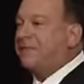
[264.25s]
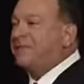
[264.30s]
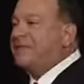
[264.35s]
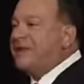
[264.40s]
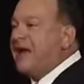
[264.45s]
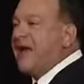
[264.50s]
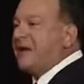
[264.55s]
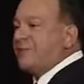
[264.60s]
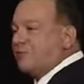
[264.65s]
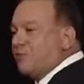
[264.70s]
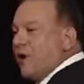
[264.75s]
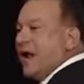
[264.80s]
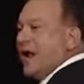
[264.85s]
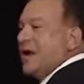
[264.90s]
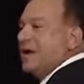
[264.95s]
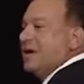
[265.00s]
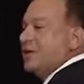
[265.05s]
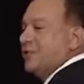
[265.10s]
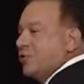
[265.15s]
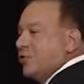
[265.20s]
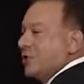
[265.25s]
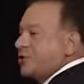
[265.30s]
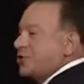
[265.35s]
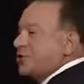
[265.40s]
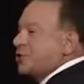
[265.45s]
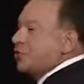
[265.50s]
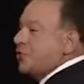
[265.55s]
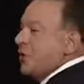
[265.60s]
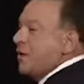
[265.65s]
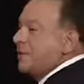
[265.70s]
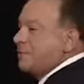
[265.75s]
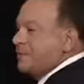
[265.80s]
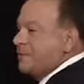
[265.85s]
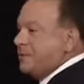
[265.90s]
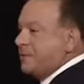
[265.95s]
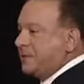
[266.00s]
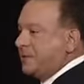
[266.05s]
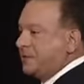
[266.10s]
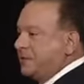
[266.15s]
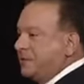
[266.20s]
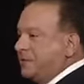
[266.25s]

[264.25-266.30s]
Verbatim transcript: have not read your script?